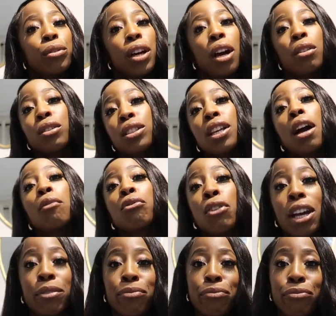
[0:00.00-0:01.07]
I'll just say I'm
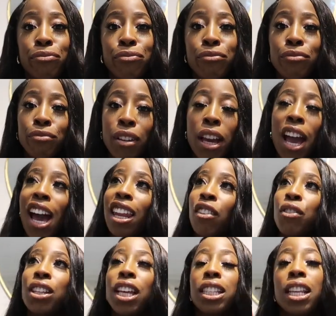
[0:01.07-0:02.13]
fine. And I
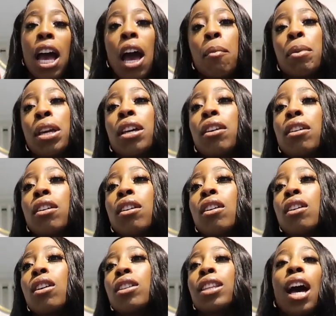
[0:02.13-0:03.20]
think that's a habit
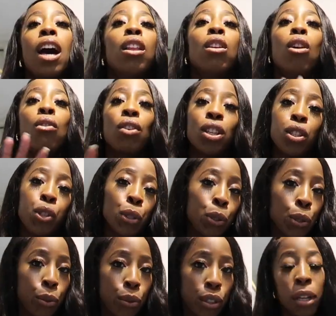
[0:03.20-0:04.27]
that a lot of us
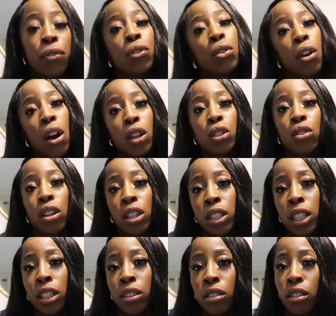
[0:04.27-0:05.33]
do. But if you are
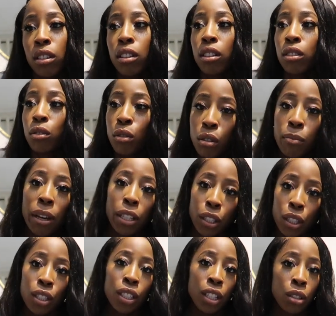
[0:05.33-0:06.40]
struggling, do
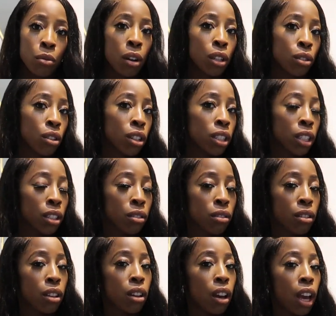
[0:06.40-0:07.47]
mention that you are struggling,
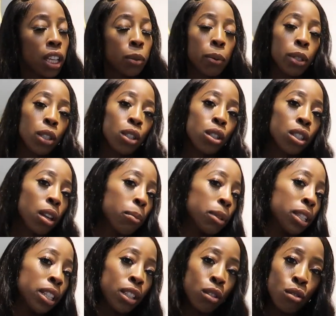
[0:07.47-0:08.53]
especially to
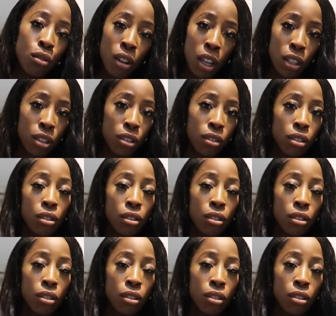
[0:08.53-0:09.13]
somebody that you trust.